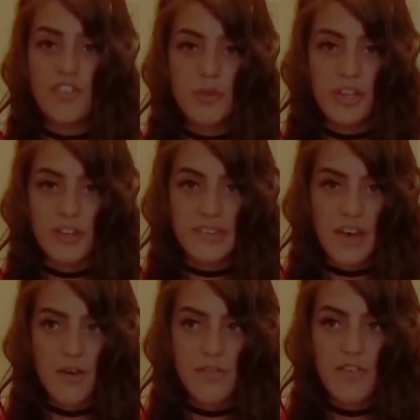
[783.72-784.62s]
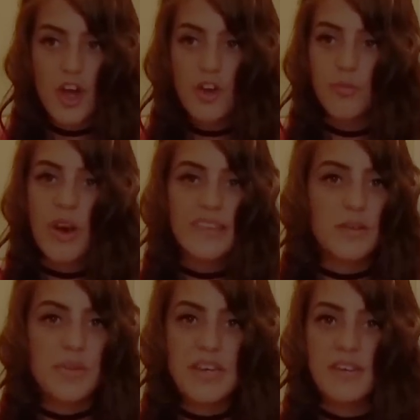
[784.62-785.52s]
do-it-yourself
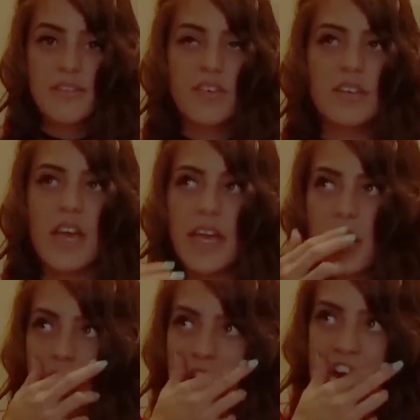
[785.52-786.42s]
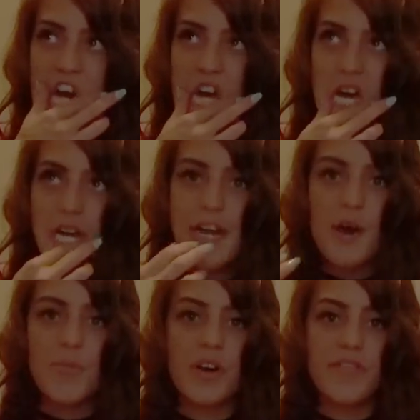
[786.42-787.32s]
recipes for like a
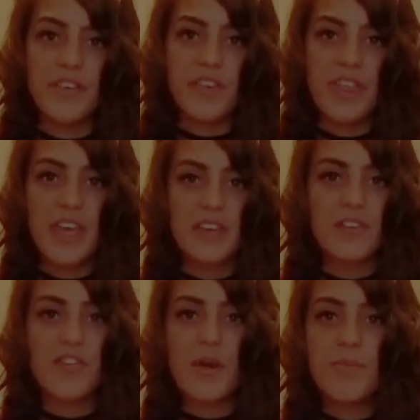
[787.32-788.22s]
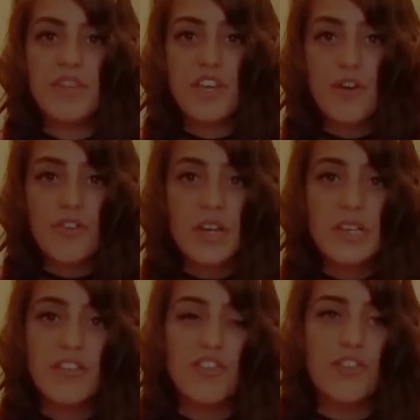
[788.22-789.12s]
number of different things, from
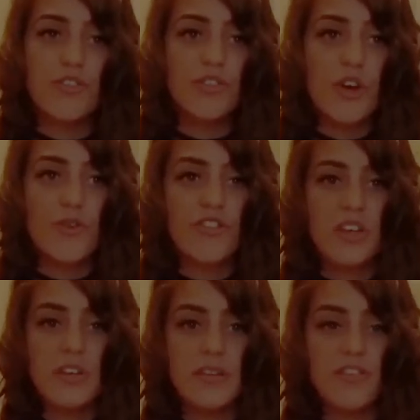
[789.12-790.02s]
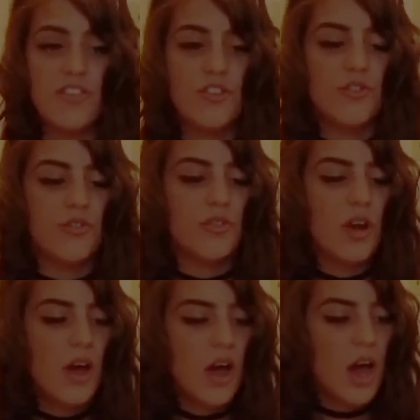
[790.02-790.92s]
deodorants to lotions to
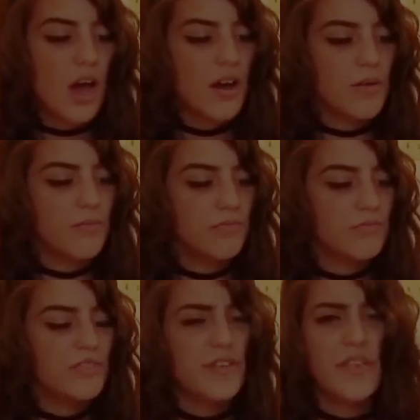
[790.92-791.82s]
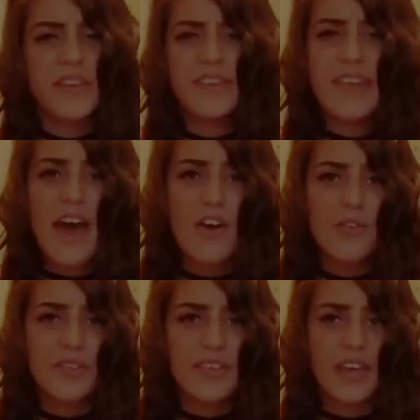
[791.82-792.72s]
different
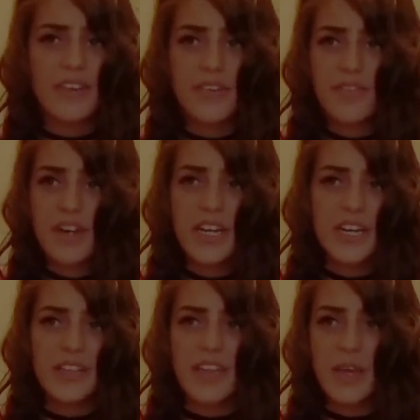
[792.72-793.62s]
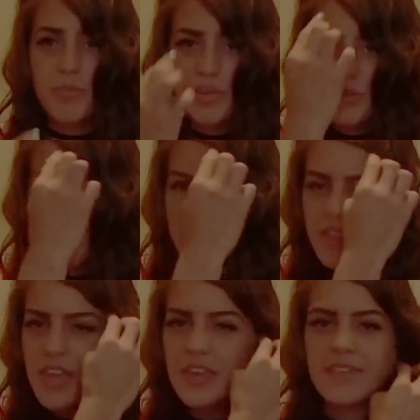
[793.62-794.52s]
salves, like different like beauty
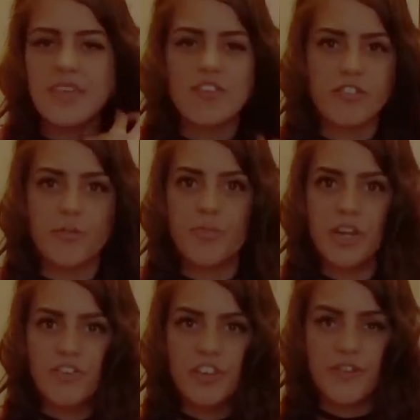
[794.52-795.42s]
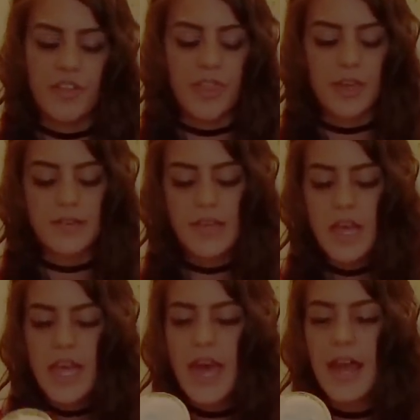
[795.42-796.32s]
things, like just a bunch of different things.
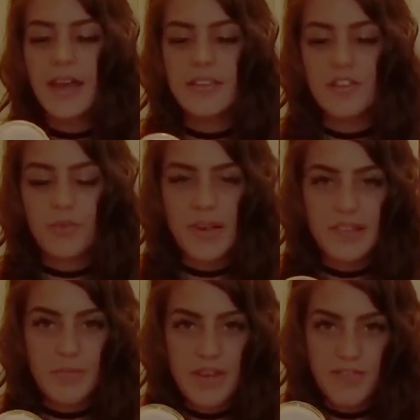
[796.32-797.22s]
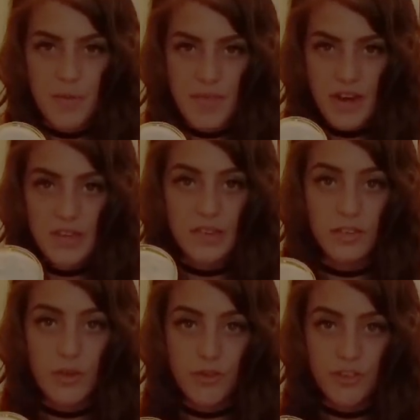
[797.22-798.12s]
And I got this recipe from there. It's a
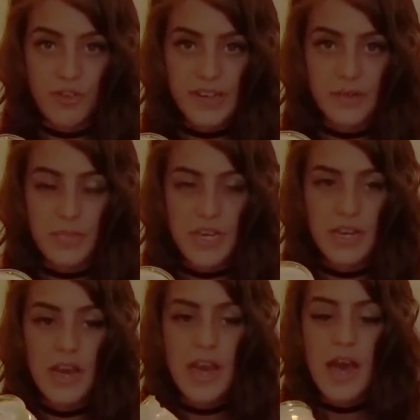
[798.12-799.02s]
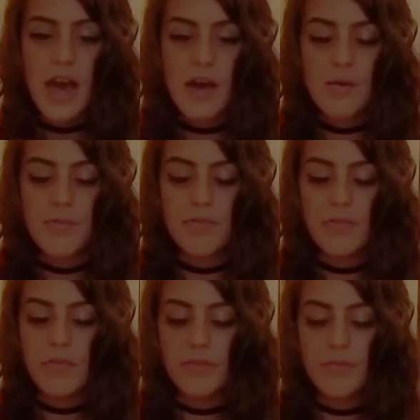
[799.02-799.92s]
lotion recipe.
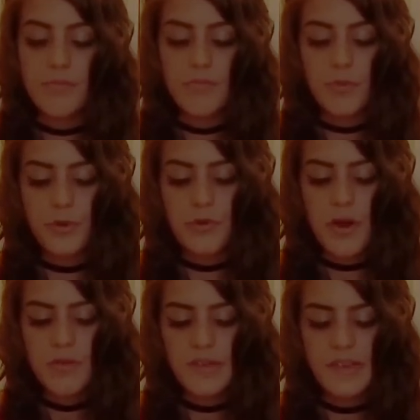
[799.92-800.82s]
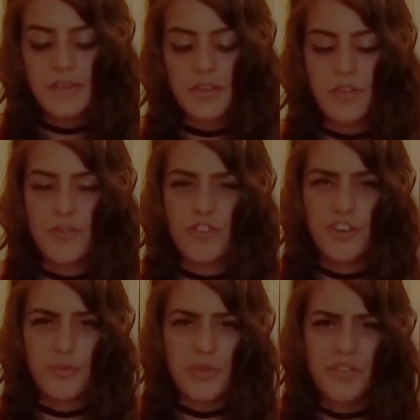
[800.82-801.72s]
Well, I wouldn't say like lotion,
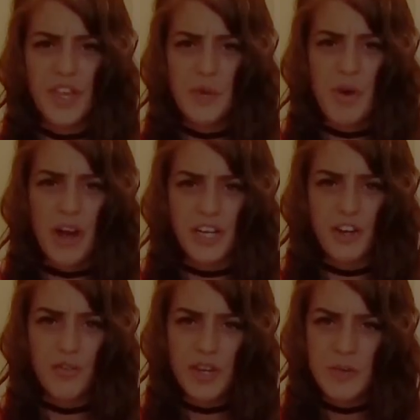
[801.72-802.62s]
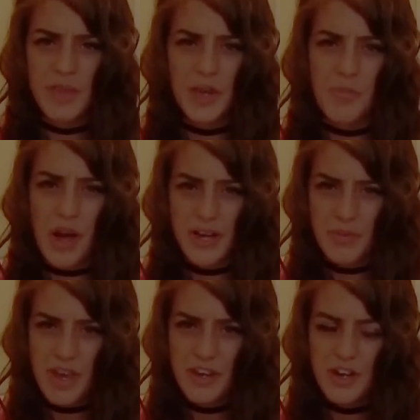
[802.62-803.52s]
it's more of like a body cream, like a body
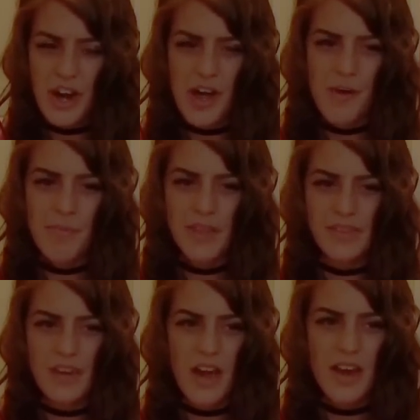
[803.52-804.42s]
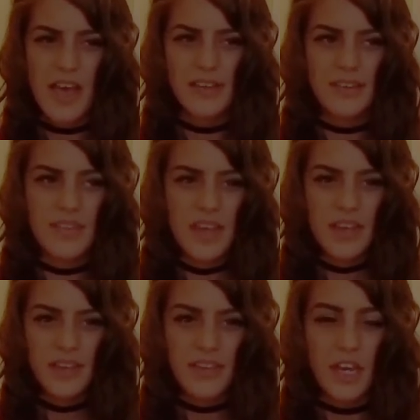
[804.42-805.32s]
butter. It's not as
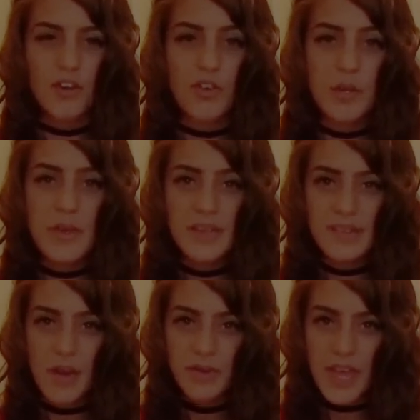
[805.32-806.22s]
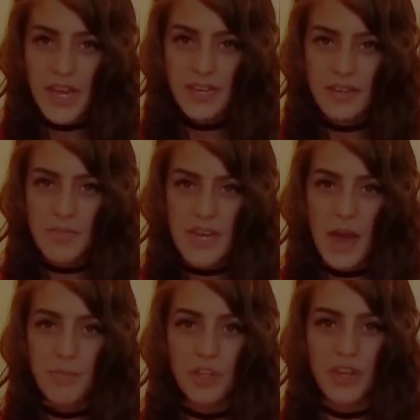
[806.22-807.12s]
like creamy as I would like it to be.
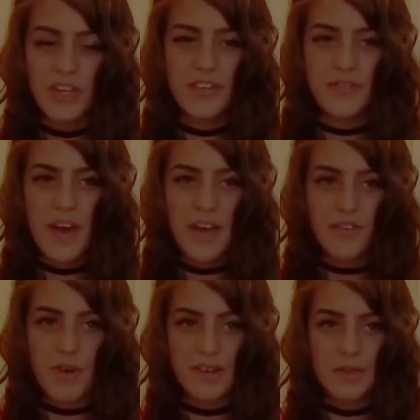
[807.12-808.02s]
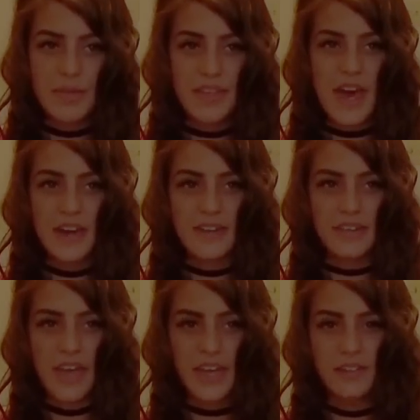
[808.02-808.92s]
I'm looking to find a recipe that is
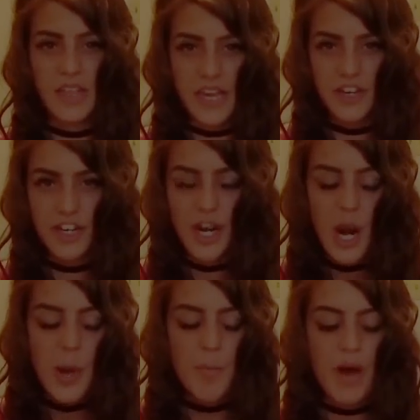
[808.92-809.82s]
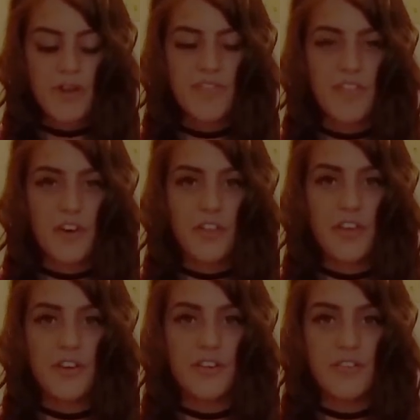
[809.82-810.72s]
like lighter, but for
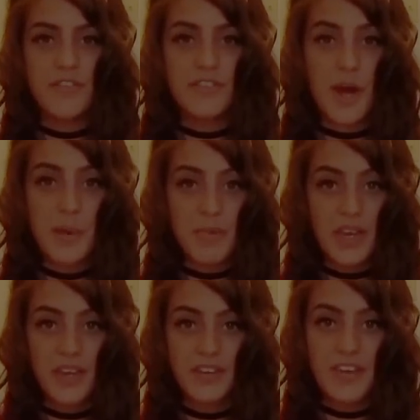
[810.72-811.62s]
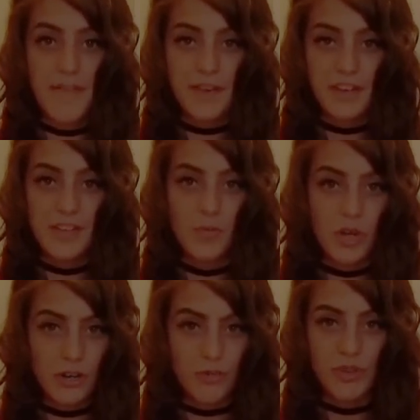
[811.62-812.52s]
the time being it definitely
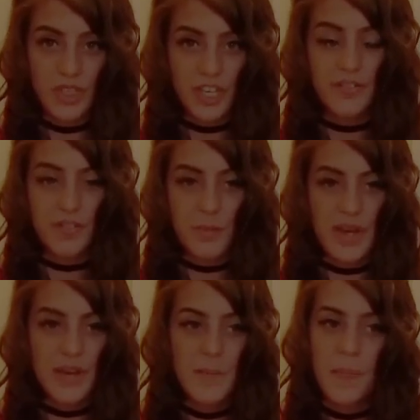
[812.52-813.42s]
works really good for me.